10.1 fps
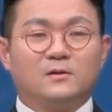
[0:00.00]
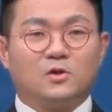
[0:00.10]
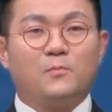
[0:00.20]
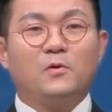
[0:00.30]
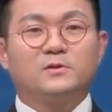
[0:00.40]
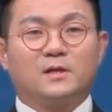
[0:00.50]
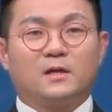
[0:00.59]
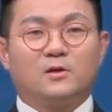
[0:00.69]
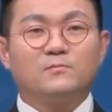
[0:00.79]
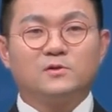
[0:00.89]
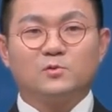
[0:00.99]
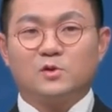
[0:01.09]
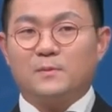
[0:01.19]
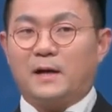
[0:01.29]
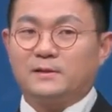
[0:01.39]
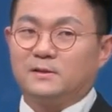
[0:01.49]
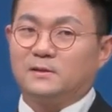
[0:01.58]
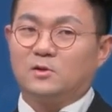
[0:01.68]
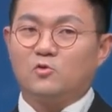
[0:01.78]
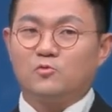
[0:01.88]
First, inflamed
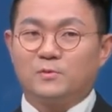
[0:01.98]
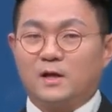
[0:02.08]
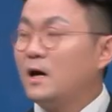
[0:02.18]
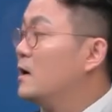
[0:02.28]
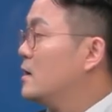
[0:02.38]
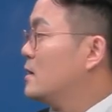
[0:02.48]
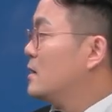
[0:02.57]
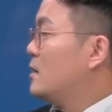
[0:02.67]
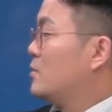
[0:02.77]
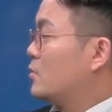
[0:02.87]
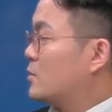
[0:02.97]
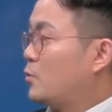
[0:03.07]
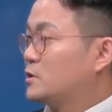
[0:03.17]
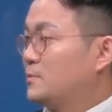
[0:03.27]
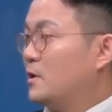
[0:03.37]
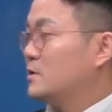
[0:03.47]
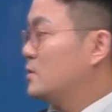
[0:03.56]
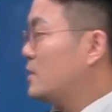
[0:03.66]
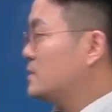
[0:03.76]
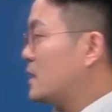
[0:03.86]
tissues.
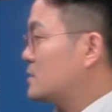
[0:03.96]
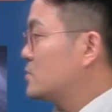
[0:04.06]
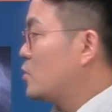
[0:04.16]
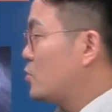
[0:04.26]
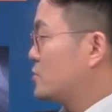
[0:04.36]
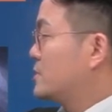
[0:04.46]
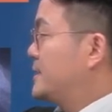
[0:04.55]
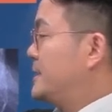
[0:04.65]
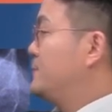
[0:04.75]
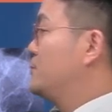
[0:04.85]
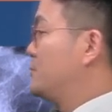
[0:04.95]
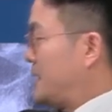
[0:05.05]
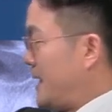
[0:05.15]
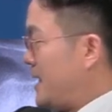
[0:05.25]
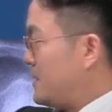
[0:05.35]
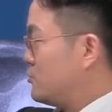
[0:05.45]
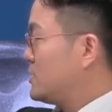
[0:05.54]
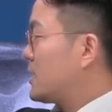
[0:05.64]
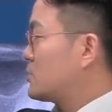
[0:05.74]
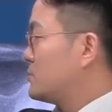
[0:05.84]
If you look at here,
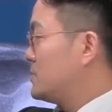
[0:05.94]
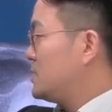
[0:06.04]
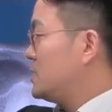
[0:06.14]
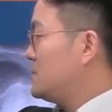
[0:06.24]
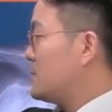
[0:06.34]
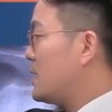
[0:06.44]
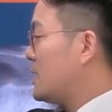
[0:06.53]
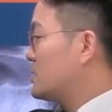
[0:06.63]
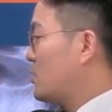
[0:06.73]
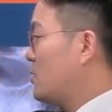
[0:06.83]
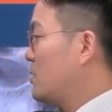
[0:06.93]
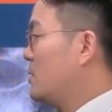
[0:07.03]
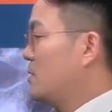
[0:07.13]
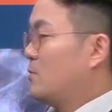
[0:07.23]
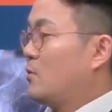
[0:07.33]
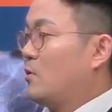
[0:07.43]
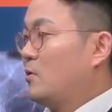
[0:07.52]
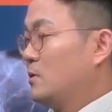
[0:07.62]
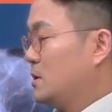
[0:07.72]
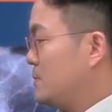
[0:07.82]
this area is
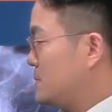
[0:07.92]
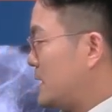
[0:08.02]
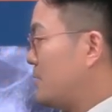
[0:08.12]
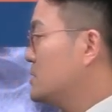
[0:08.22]
serious.